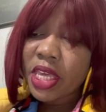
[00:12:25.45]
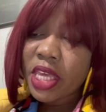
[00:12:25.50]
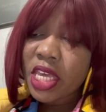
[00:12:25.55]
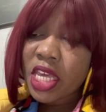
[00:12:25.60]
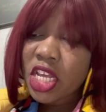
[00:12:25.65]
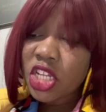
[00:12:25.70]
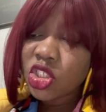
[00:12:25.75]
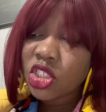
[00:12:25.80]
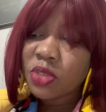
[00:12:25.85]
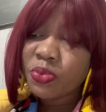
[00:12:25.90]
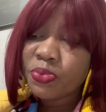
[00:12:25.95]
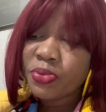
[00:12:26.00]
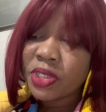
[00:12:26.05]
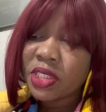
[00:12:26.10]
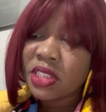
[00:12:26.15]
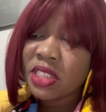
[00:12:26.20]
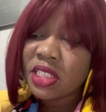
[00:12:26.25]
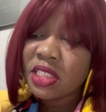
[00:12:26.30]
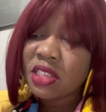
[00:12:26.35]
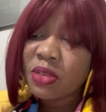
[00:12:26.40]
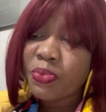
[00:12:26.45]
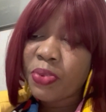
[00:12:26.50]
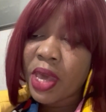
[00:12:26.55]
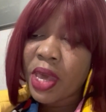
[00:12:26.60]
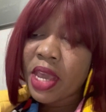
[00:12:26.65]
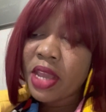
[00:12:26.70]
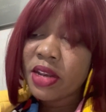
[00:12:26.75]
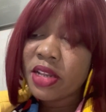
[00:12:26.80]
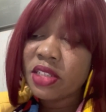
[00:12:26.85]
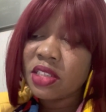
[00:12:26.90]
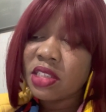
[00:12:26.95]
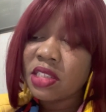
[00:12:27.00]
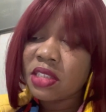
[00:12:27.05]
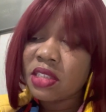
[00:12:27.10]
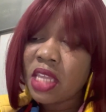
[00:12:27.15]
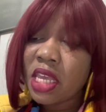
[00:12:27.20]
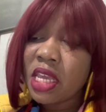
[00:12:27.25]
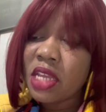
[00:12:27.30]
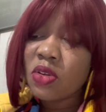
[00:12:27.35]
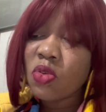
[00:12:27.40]
each participating
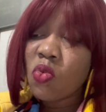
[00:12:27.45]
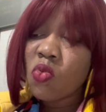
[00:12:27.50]
state